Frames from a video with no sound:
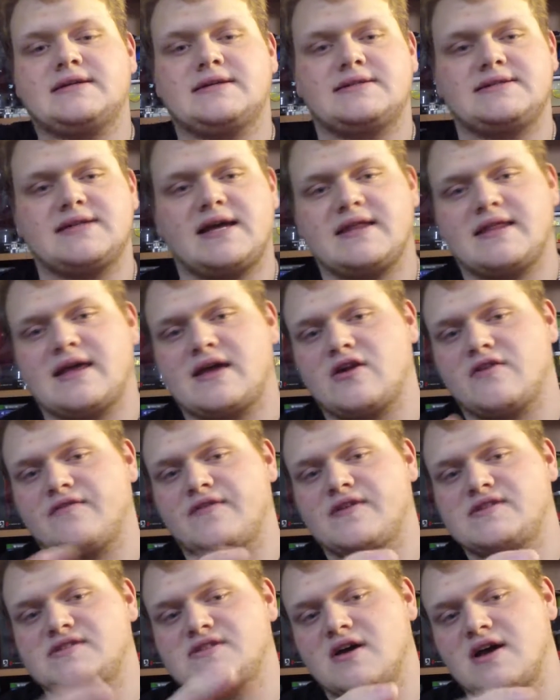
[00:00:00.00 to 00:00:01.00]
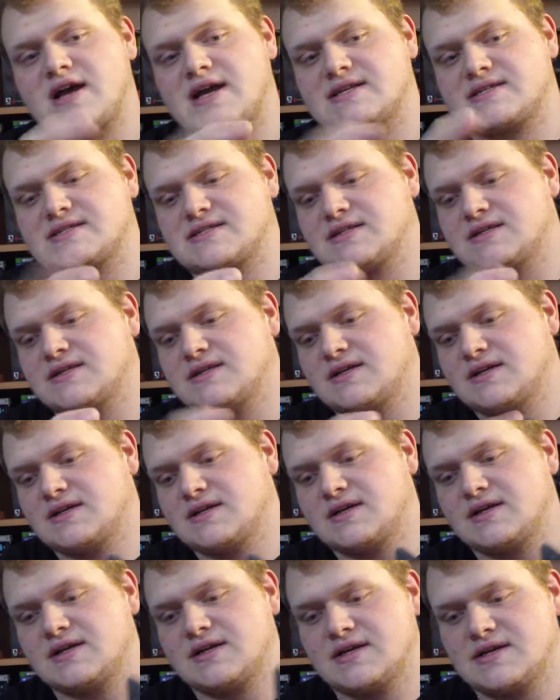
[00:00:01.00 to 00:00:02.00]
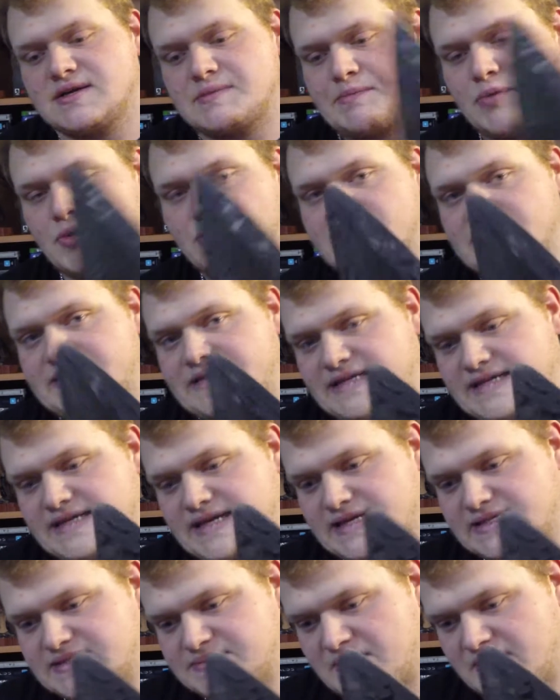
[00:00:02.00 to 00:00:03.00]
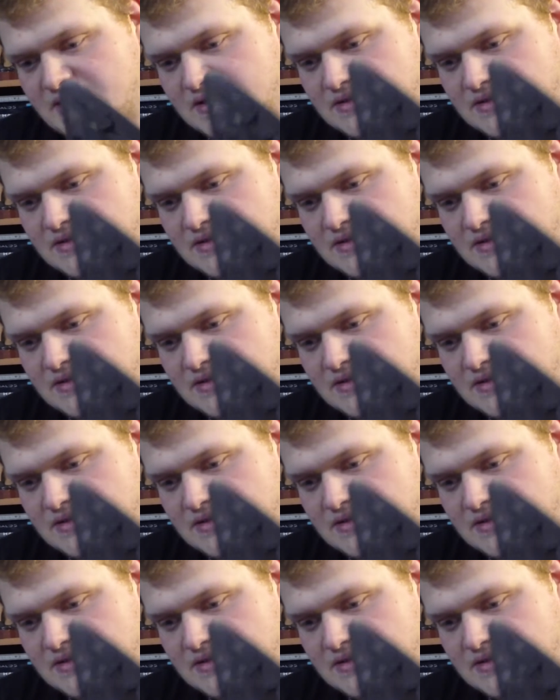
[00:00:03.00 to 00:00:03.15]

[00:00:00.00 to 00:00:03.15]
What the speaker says: take that off. It's not as pointy as my